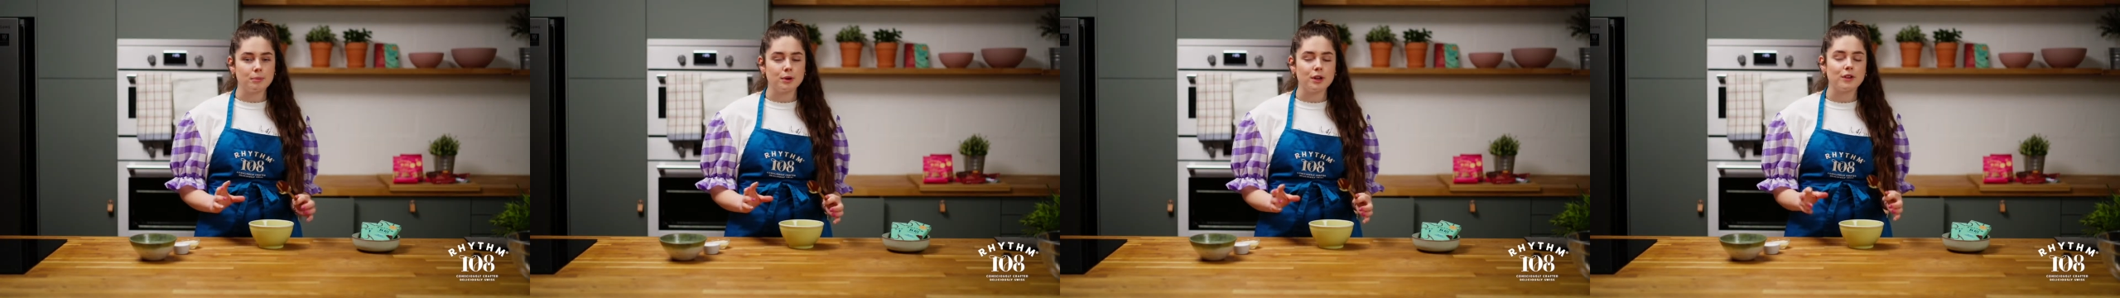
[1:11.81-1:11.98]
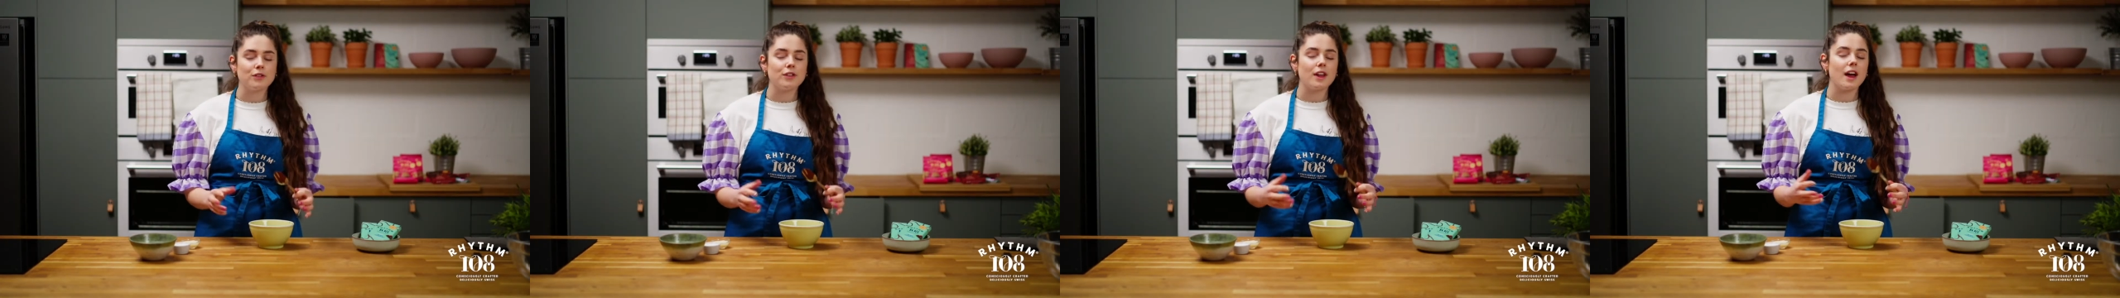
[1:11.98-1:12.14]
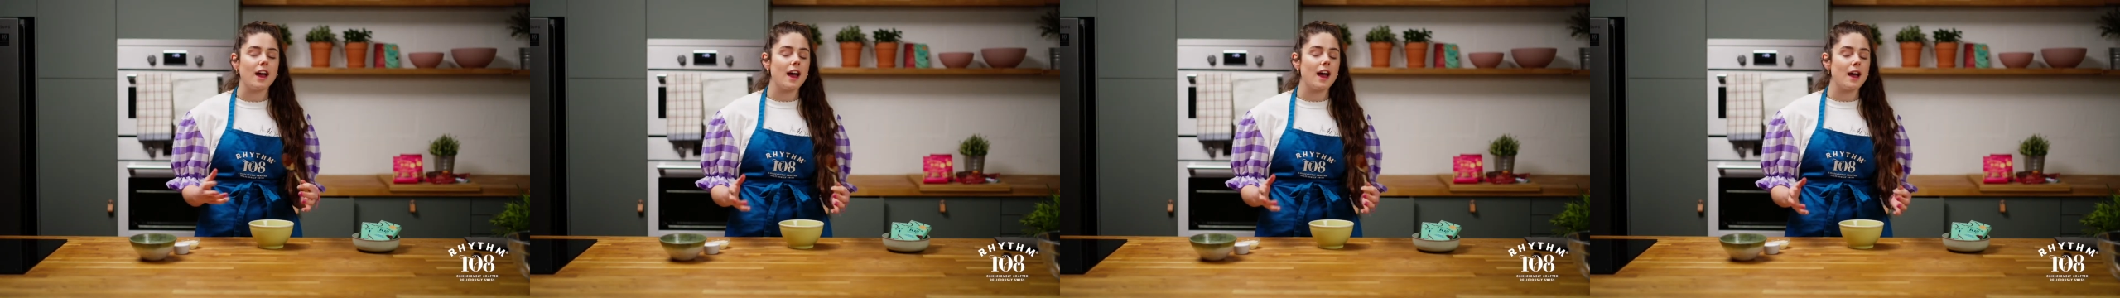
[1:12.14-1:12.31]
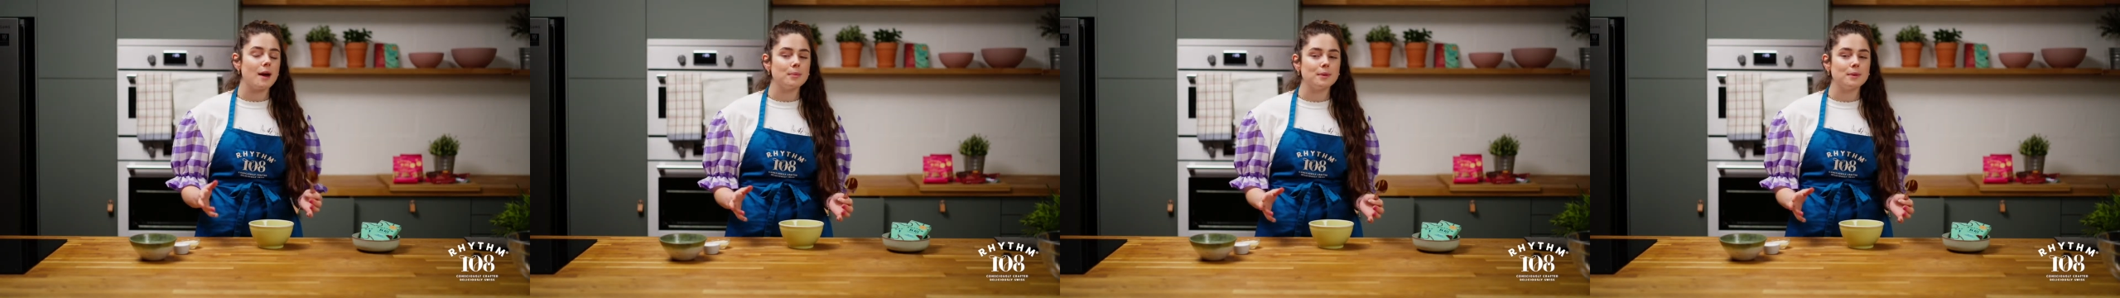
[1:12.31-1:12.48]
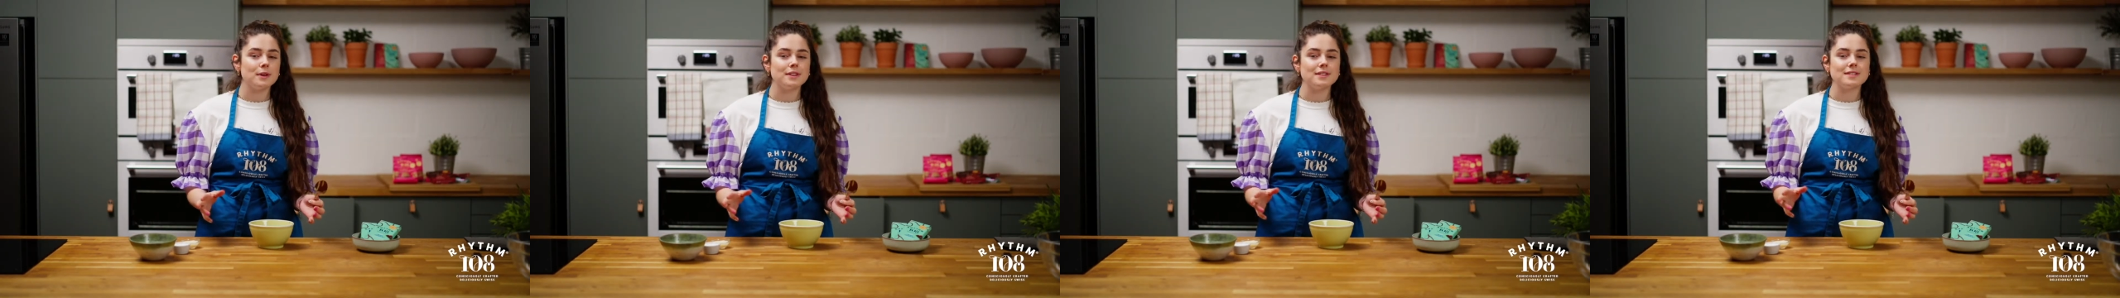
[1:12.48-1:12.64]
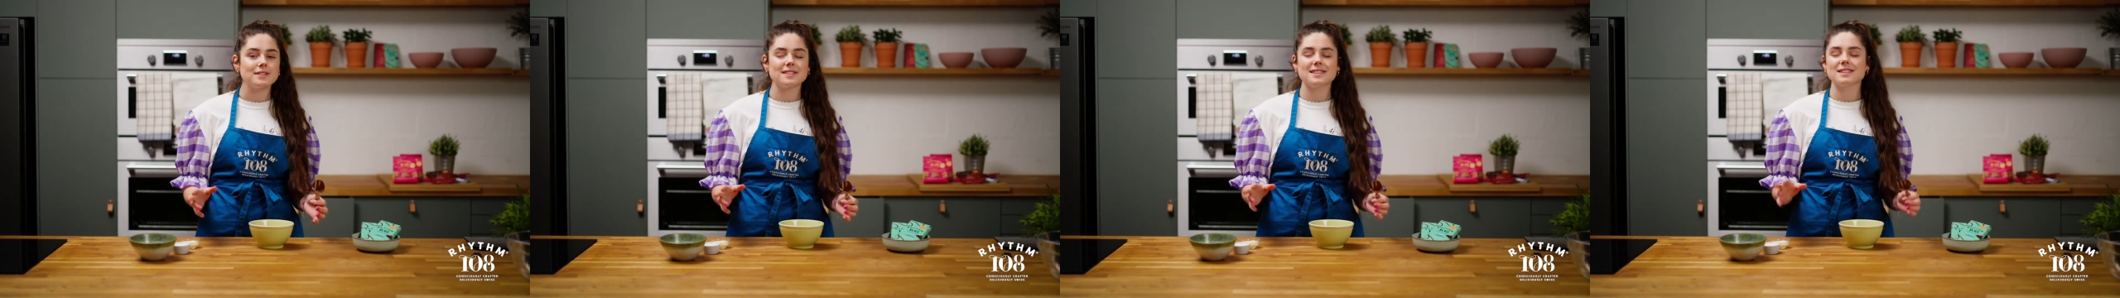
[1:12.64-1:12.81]
But if that
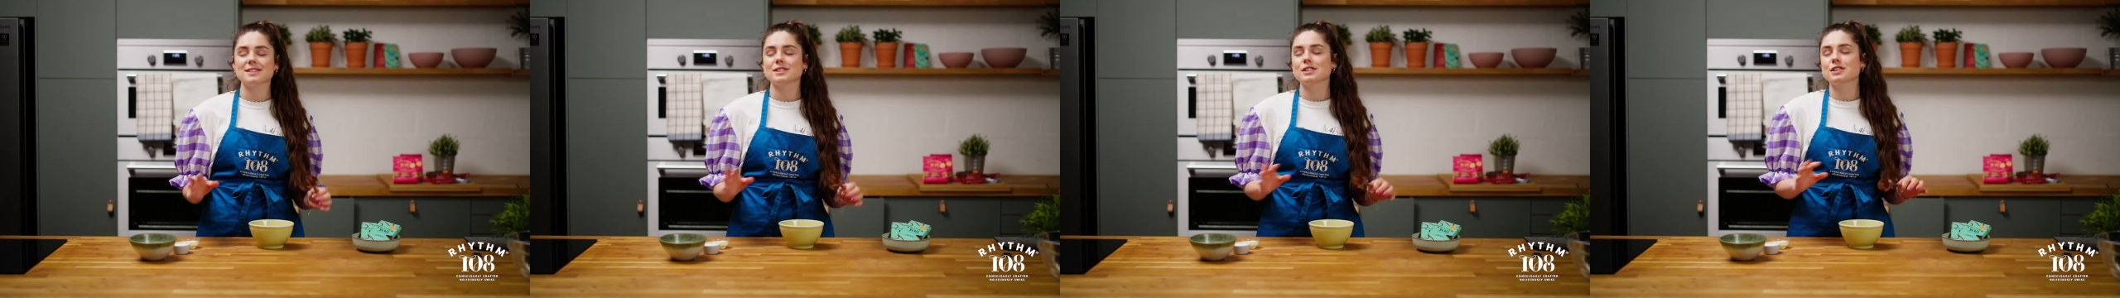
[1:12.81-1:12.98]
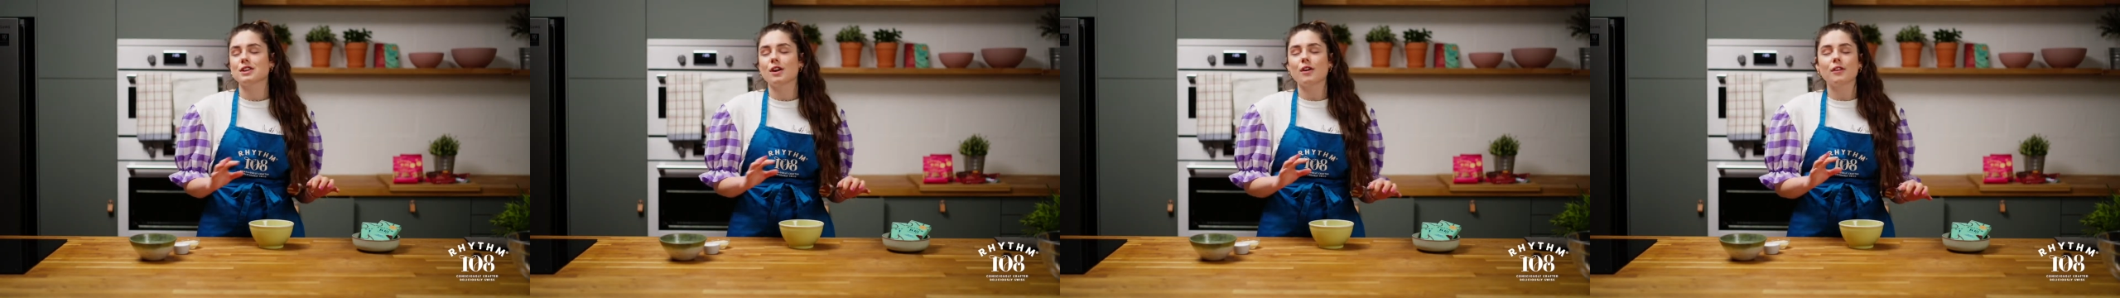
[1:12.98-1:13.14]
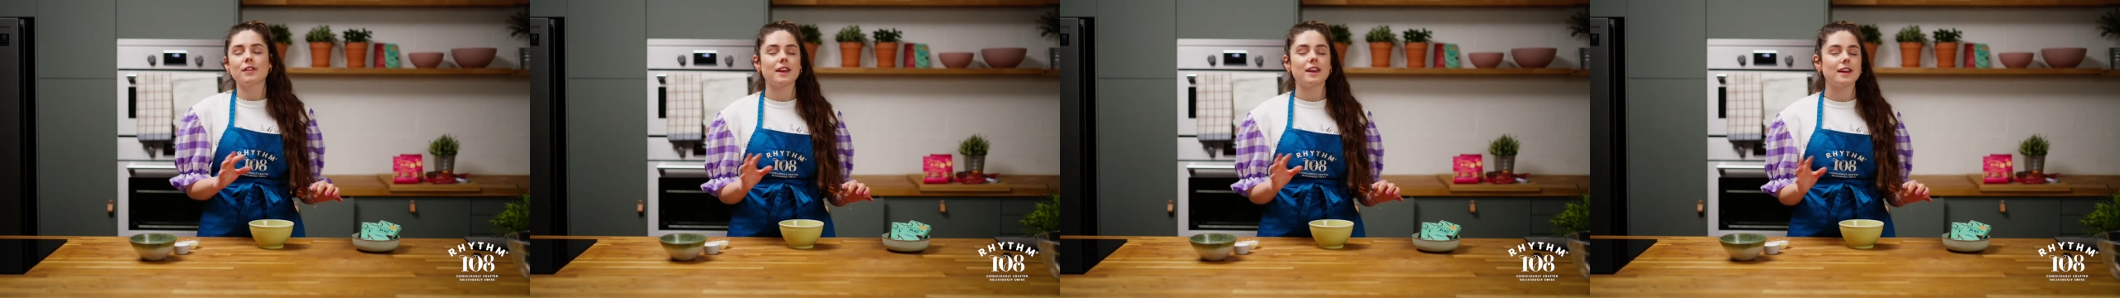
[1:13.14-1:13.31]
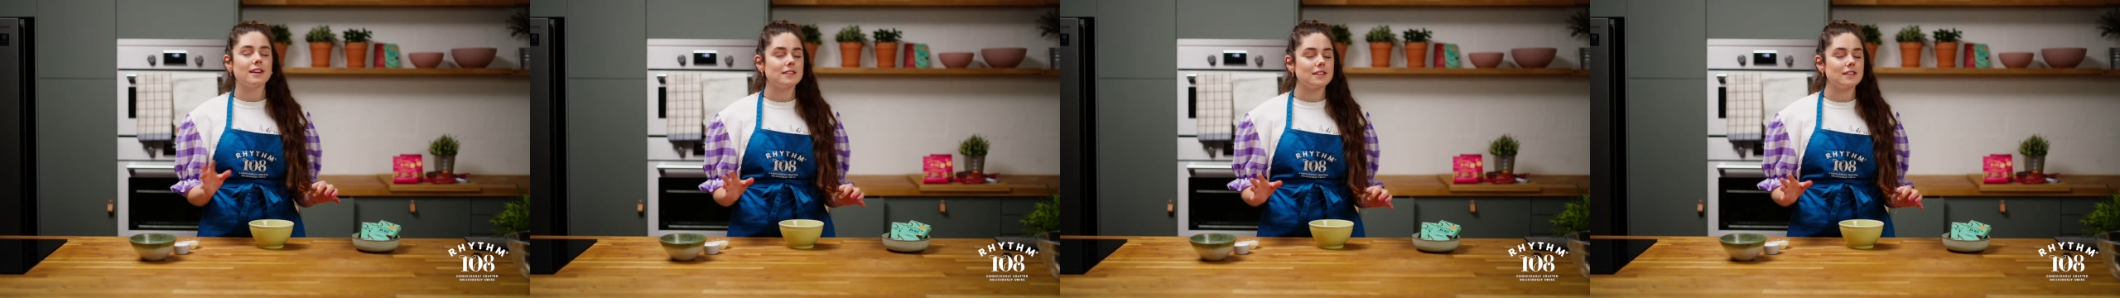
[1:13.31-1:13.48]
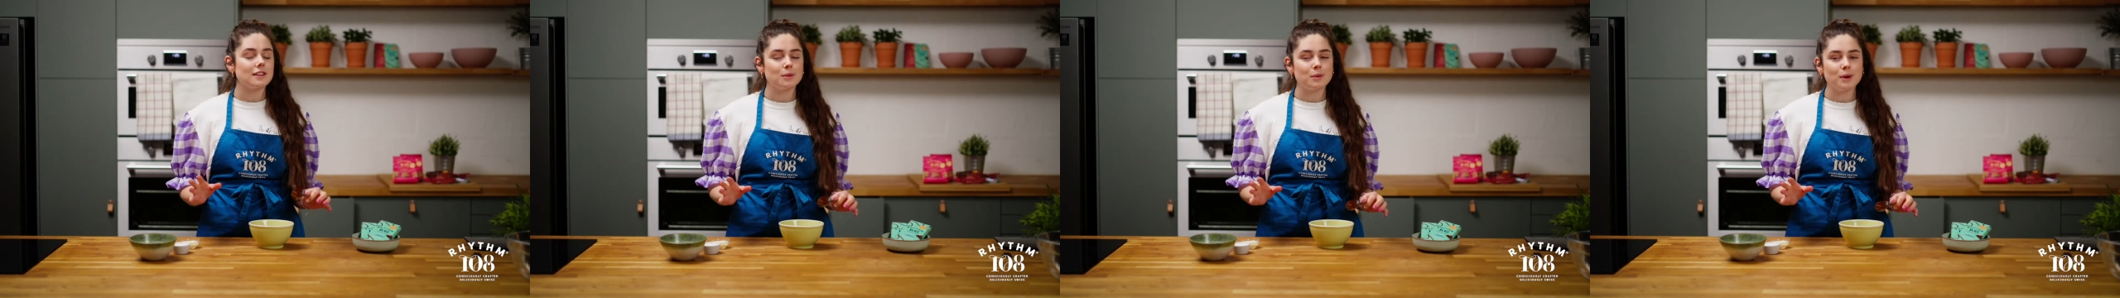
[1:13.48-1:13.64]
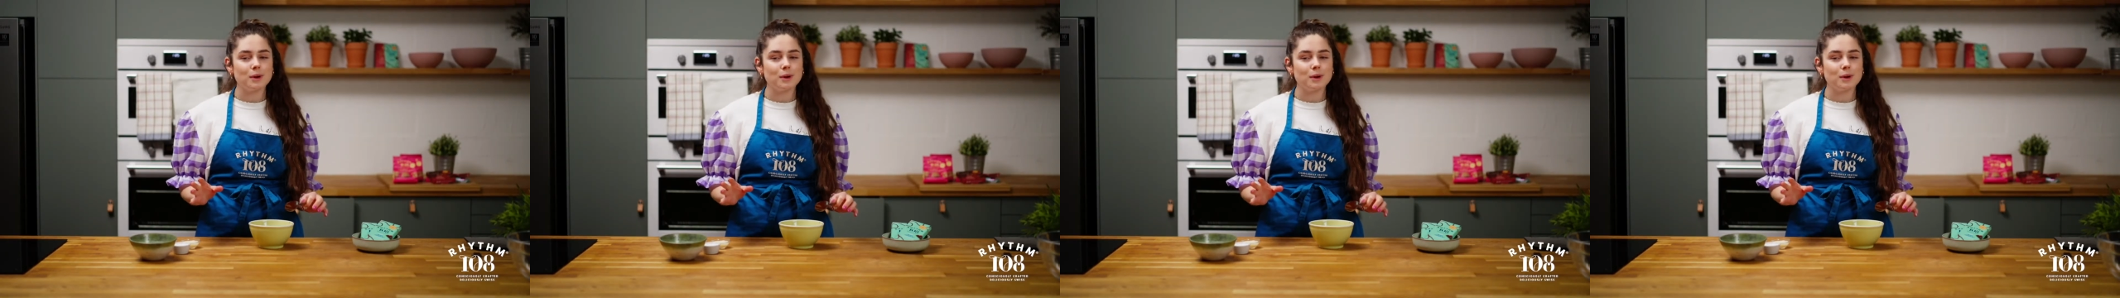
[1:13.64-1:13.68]
happens, it's not the end of the